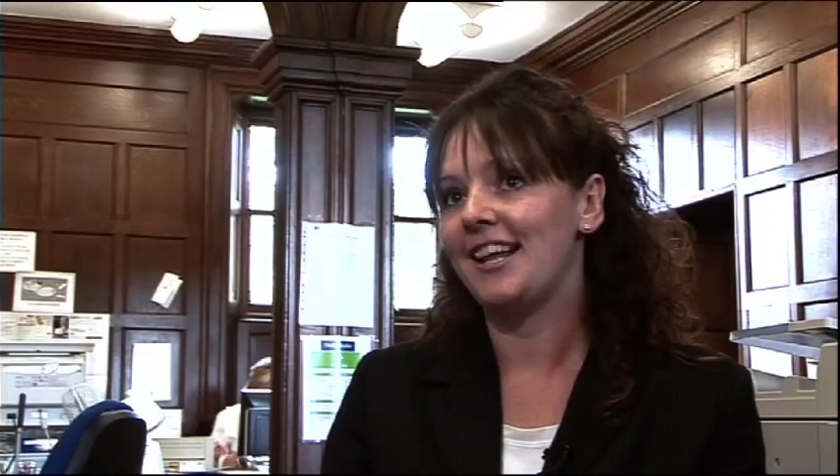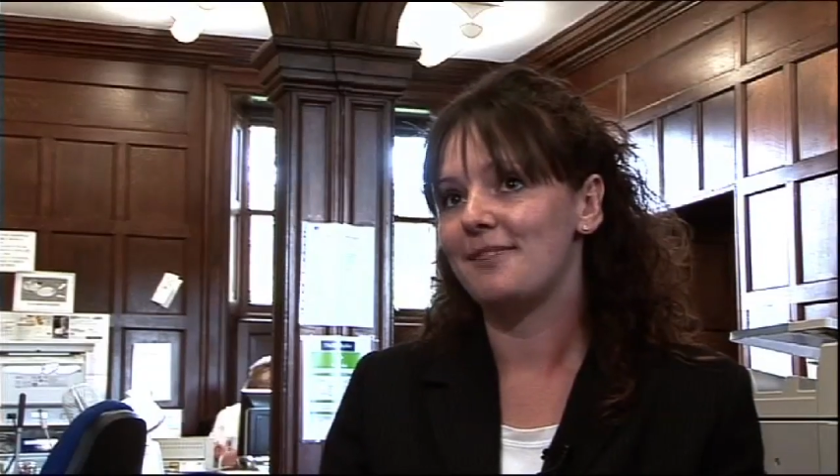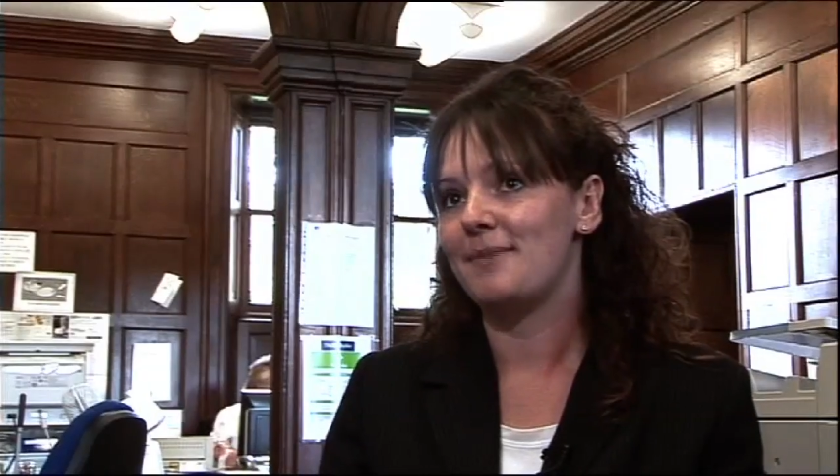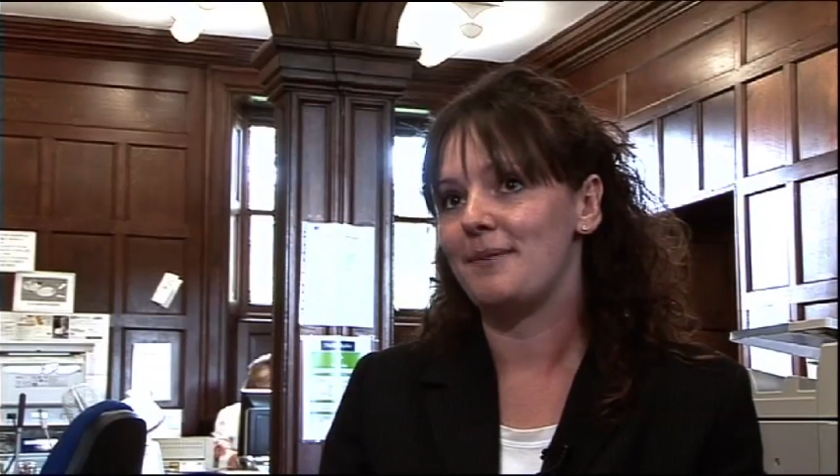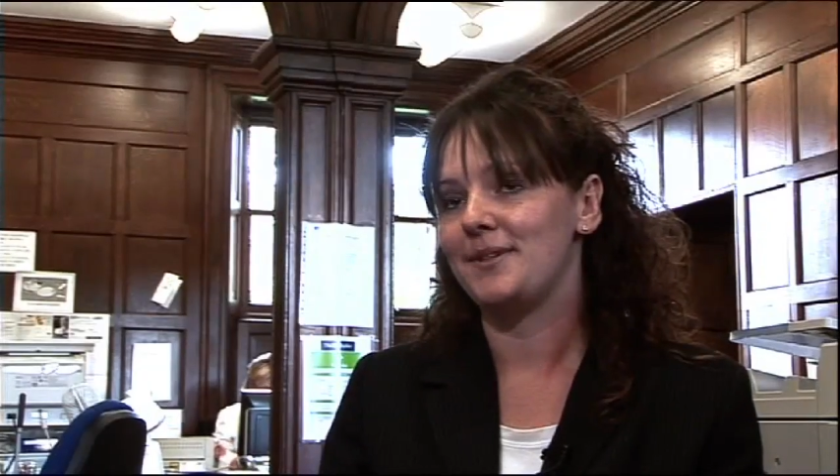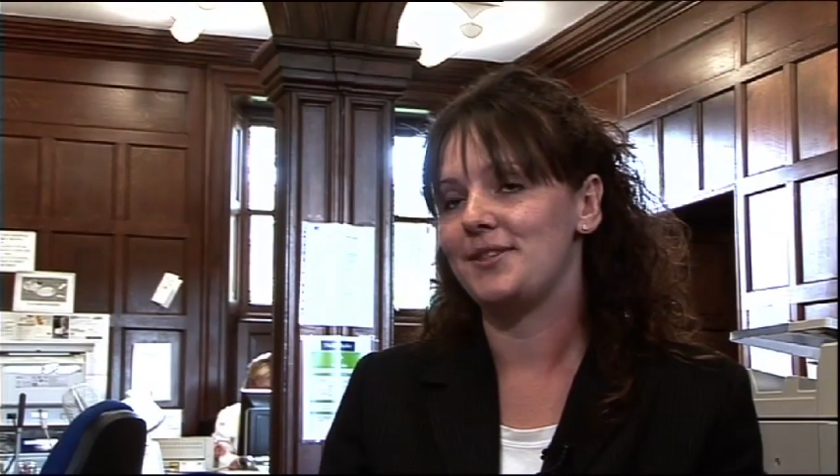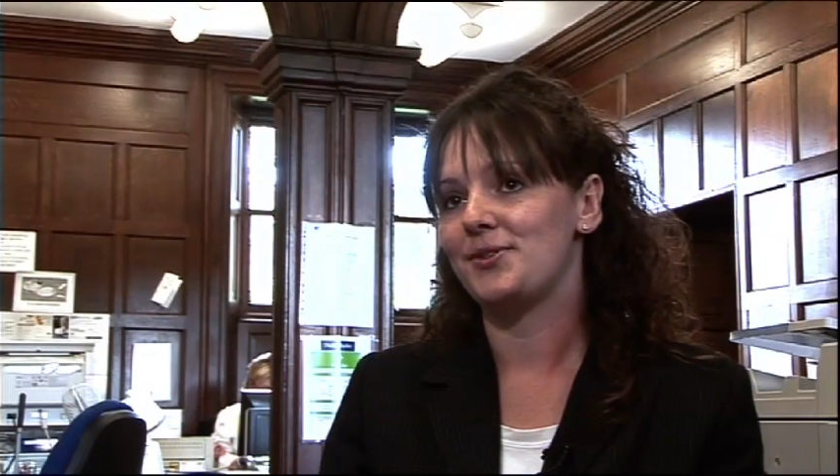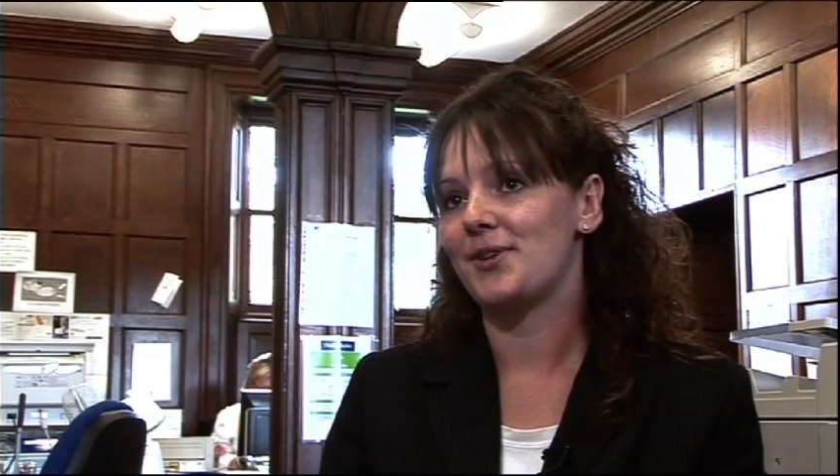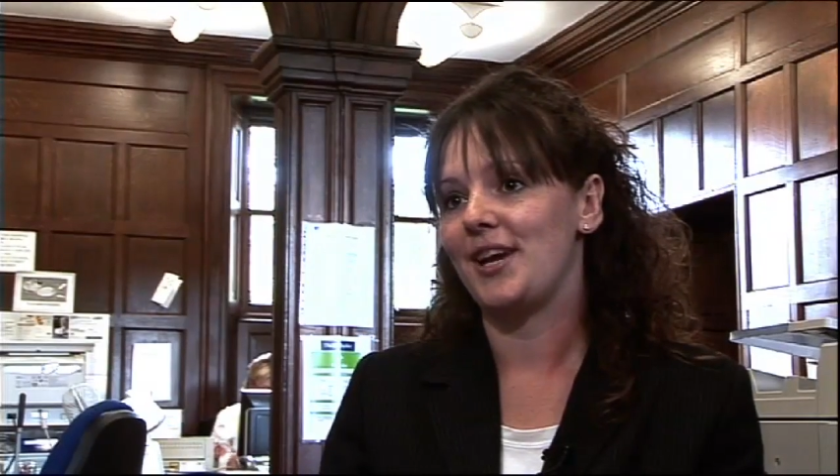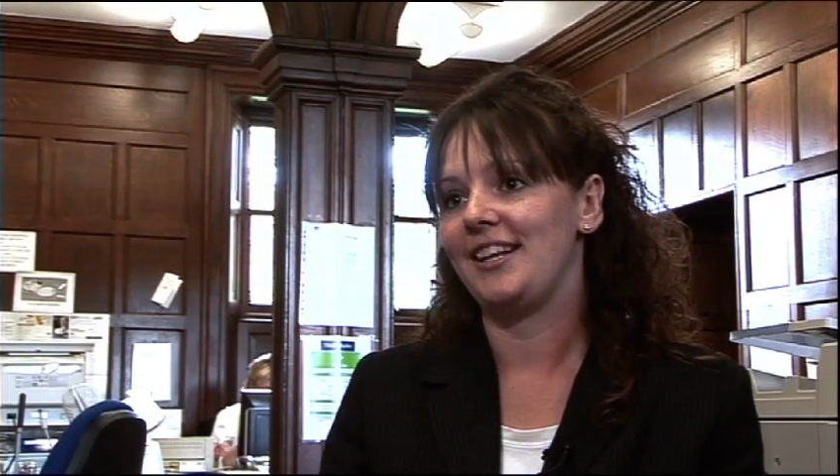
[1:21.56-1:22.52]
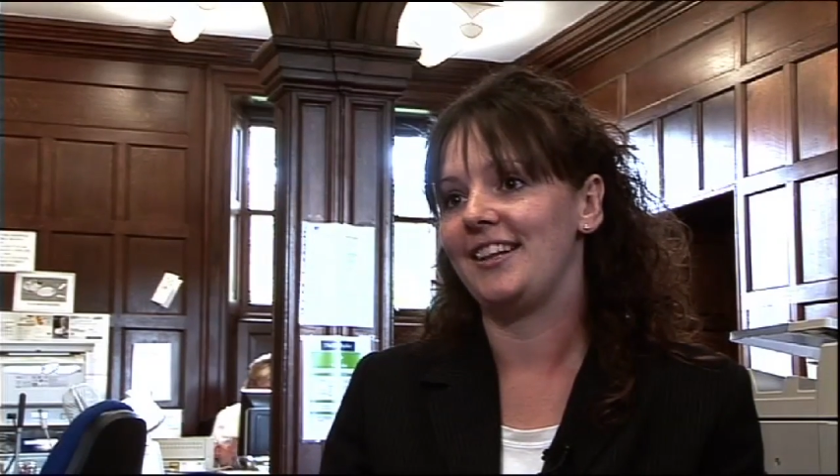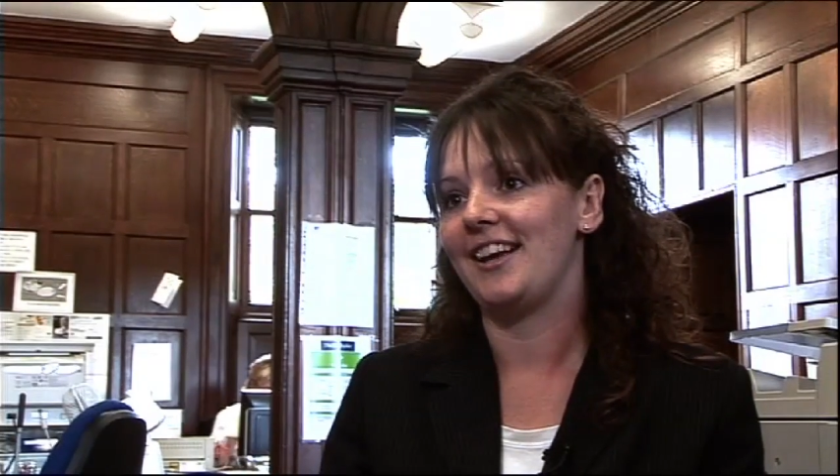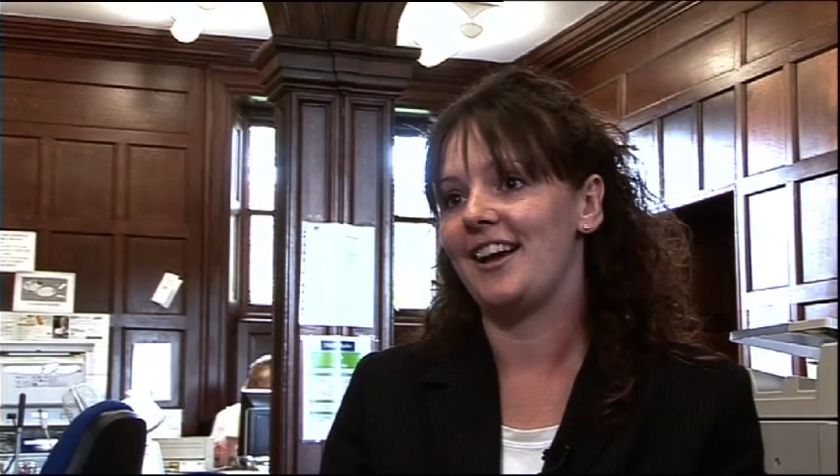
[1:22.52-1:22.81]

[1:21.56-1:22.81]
had the Babington training,